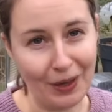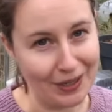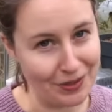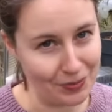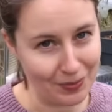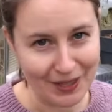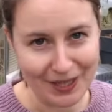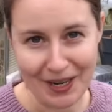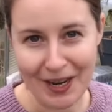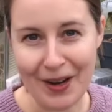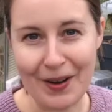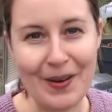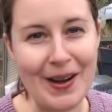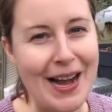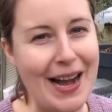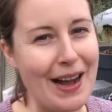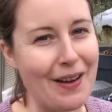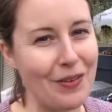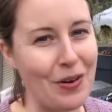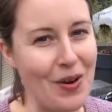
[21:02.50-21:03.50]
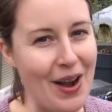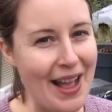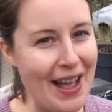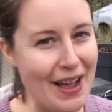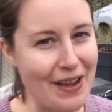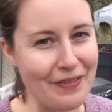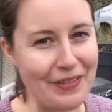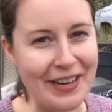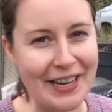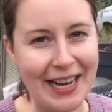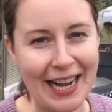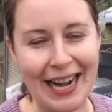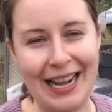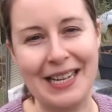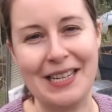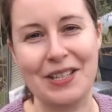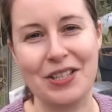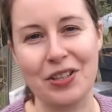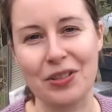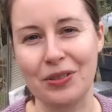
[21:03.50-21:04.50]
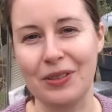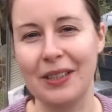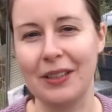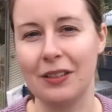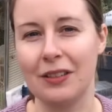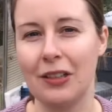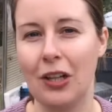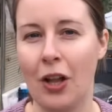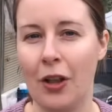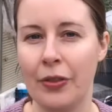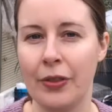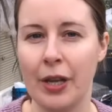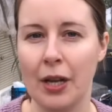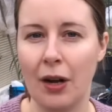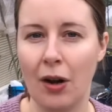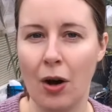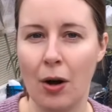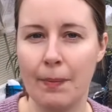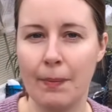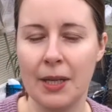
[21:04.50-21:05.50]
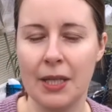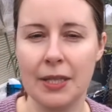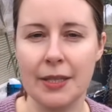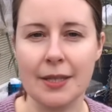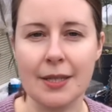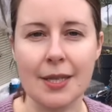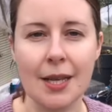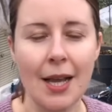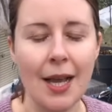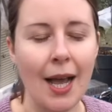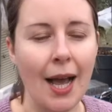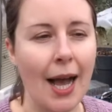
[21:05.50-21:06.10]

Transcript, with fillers: as we know, I have quite heavy clay soil on the allotment